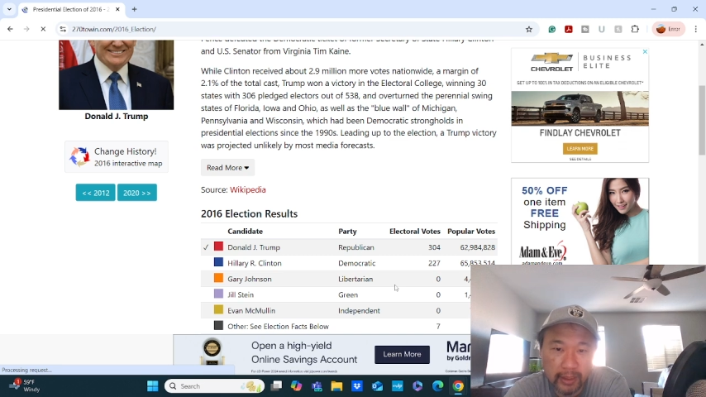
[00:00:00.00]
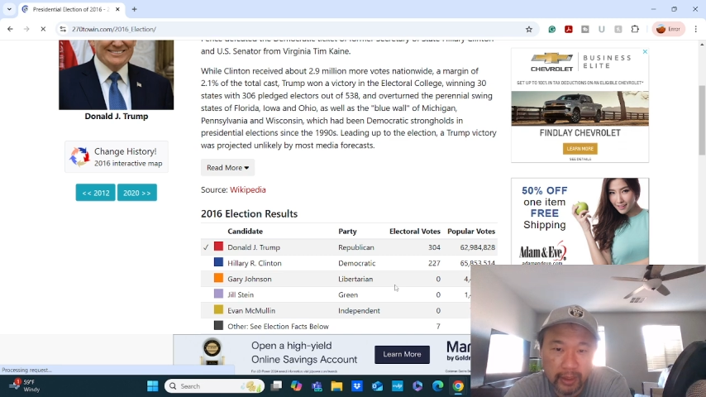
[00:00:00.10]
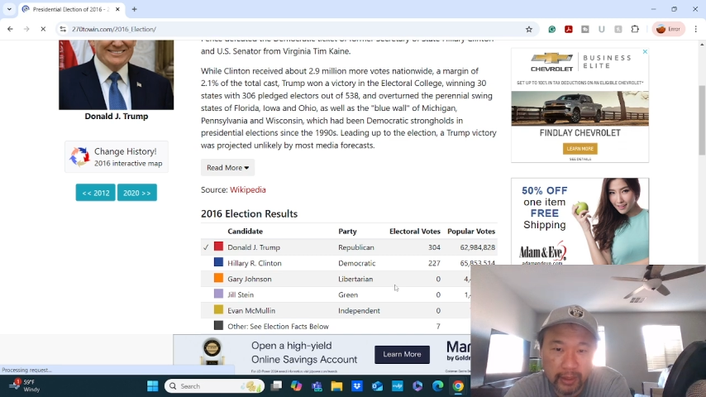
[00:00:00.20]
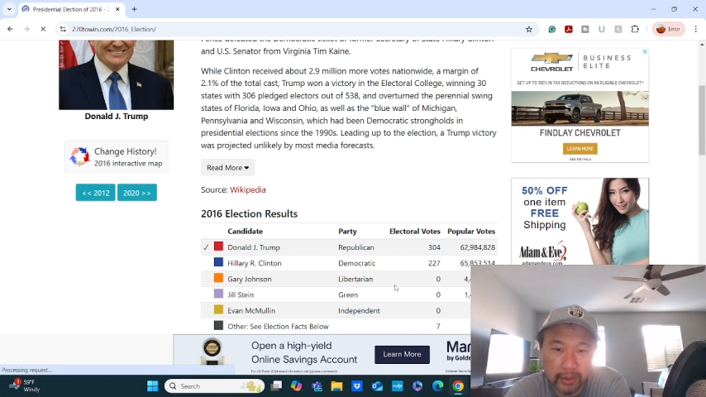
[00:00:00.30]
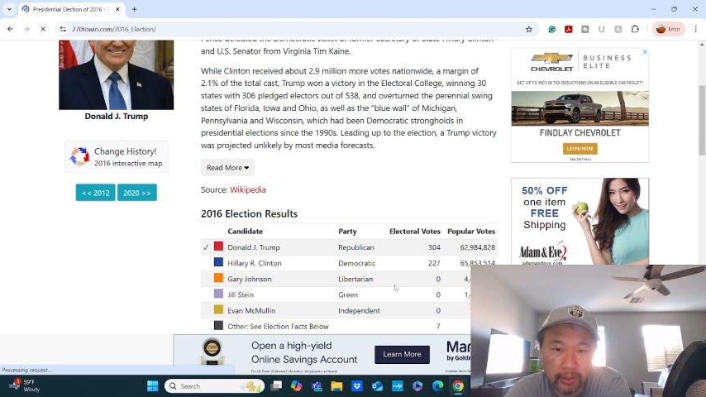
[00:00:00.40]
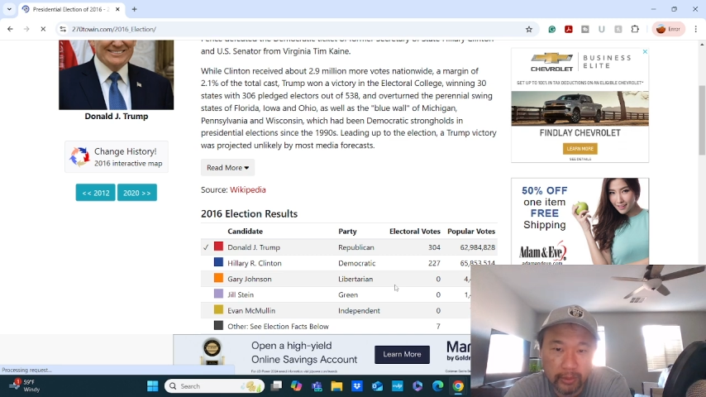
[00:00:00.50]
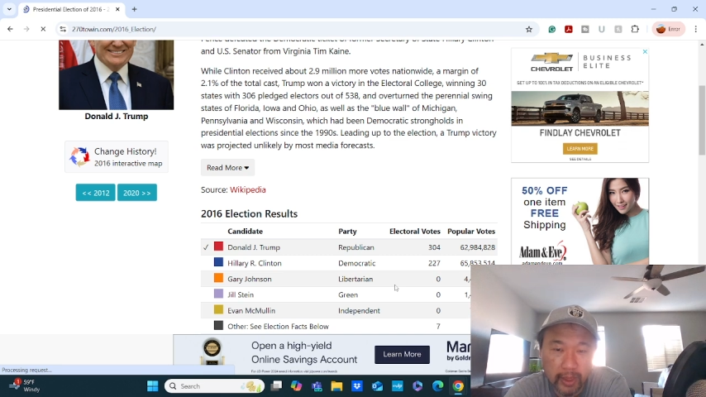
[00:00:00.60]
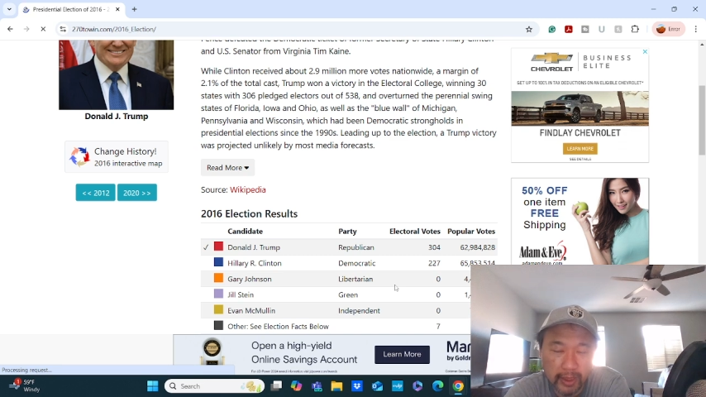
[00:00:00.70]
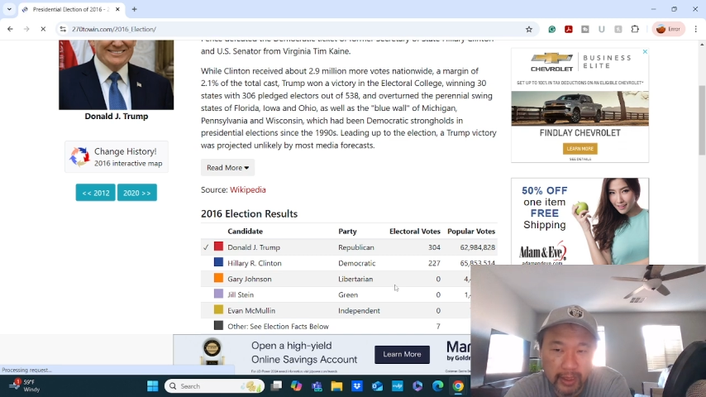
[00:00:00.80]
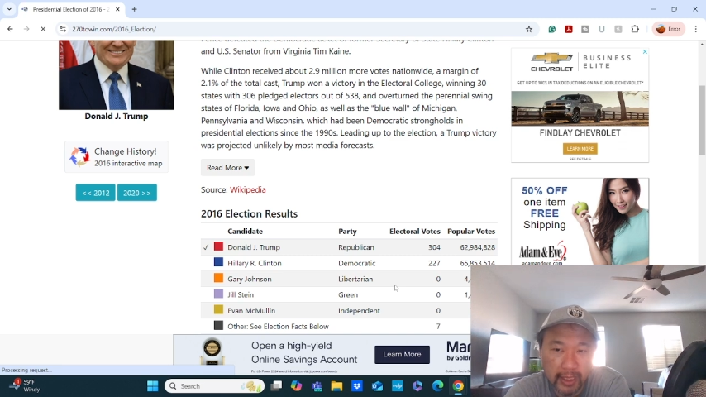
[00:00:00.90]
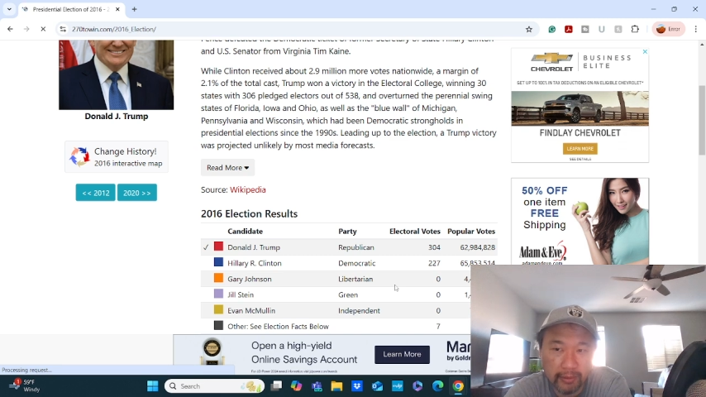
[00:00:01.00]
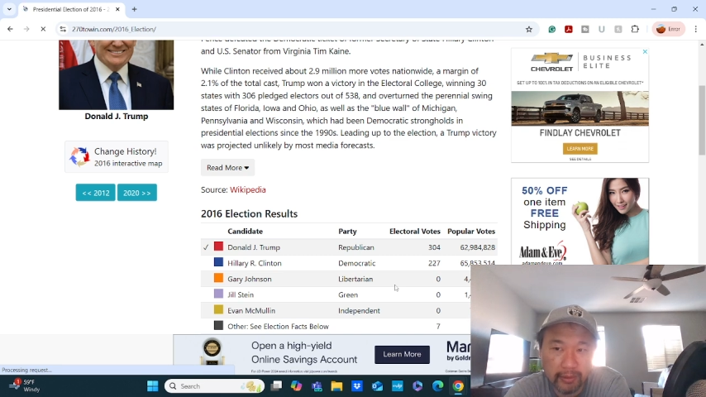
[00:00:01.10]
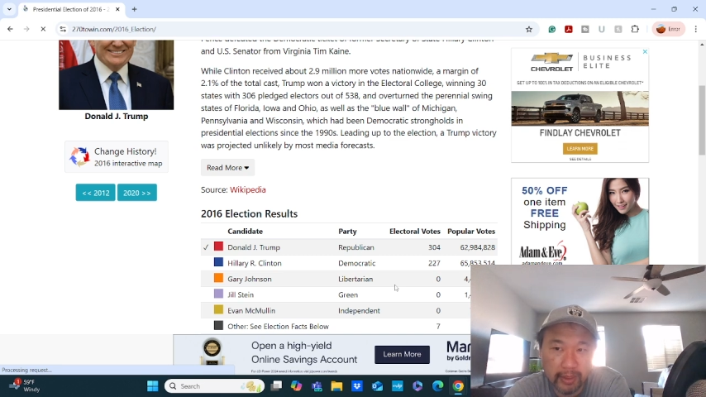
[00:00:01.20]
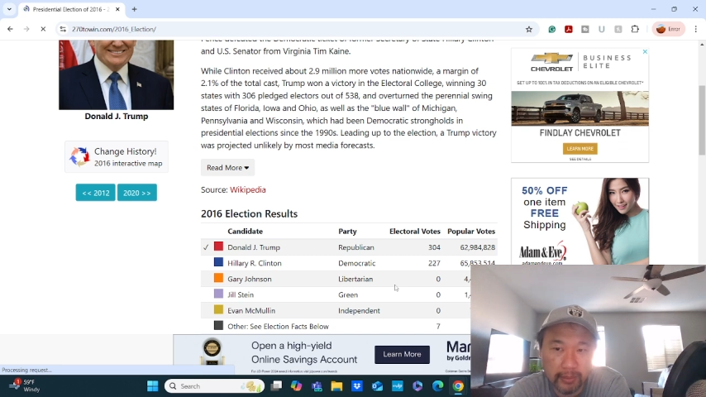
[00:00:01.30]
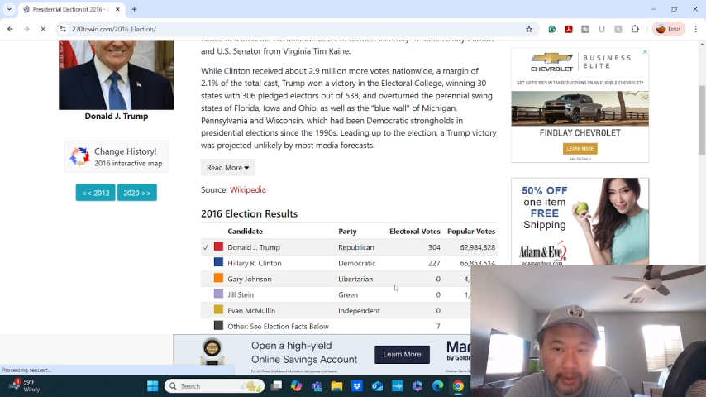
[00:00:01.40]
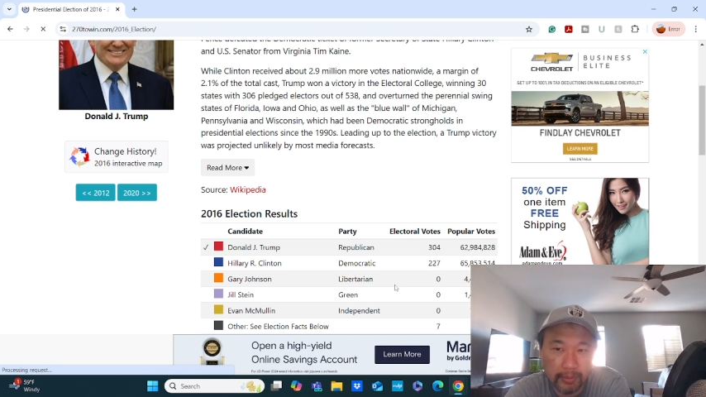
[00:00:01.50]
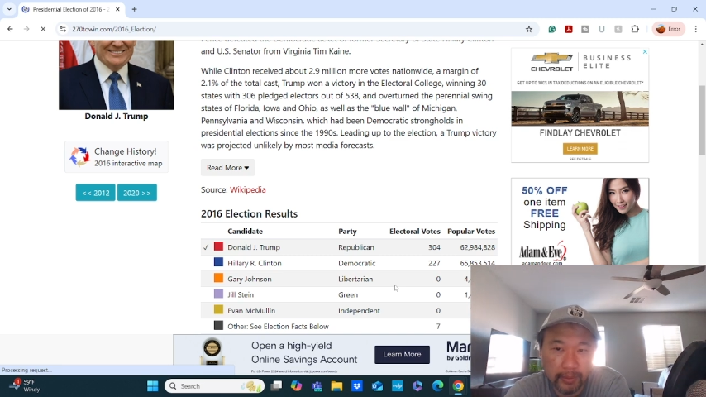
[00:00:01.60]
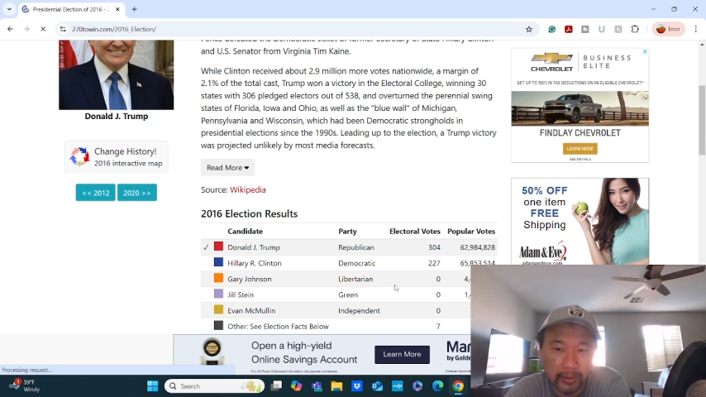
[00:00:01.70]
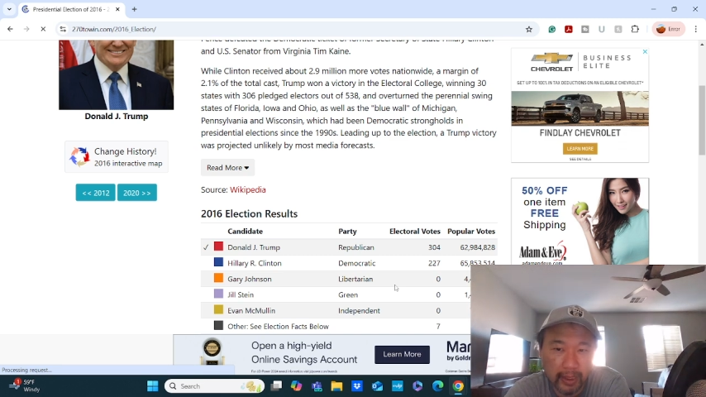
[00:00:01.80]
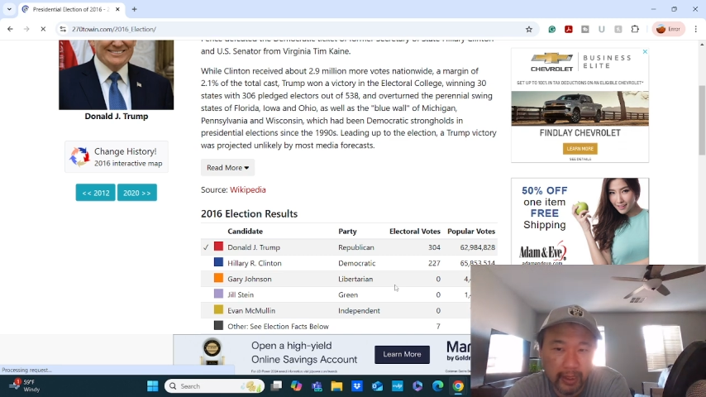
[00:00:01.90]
to watch out for the people